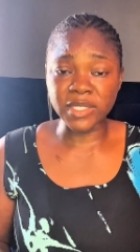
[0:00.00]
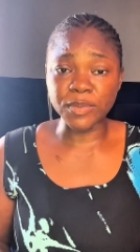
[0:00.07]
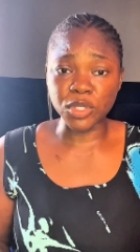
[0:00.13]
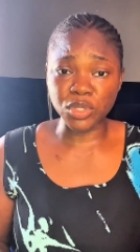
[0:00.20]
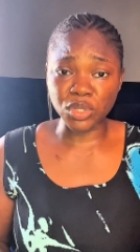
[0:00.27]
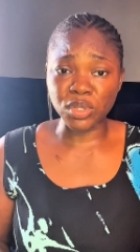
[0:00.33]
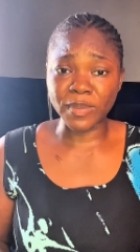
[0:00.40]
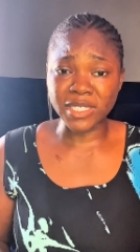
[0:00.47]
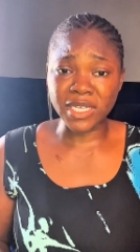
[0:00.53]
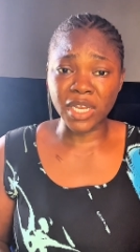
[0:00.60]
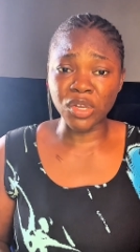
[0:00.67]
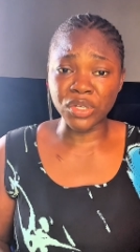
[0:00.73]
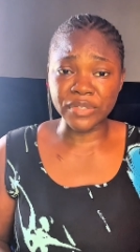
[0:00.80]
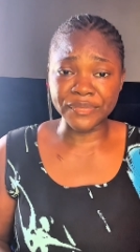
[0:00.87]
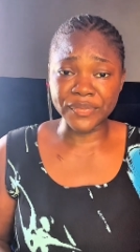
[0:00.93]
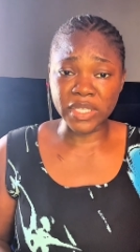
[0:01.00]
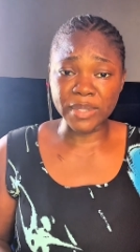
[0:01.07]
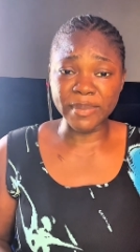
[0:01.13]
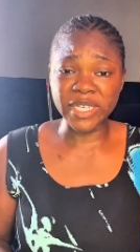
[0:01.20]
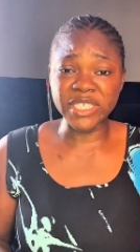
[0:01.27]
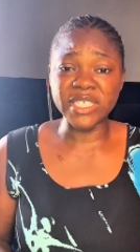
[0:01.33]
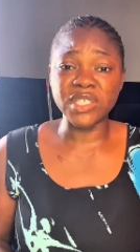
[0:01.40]
because automatically all the
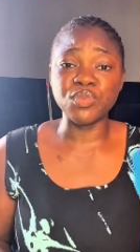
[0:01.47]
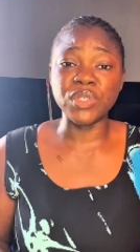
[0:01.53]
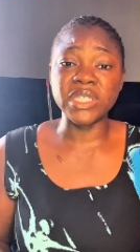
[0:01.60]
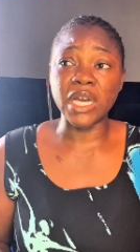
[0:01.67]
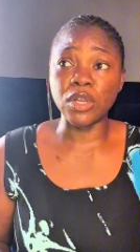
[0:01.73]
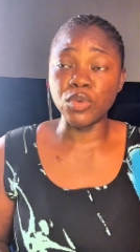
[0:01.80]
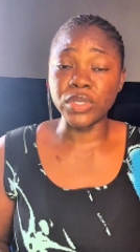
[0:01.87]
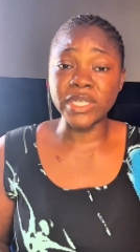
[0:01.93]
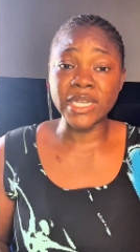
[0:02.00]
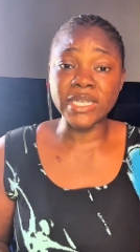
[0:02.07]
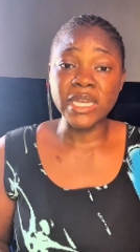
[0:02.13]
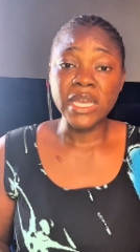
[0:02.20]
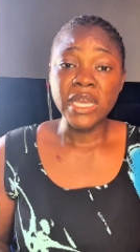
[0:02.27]
images we downloaded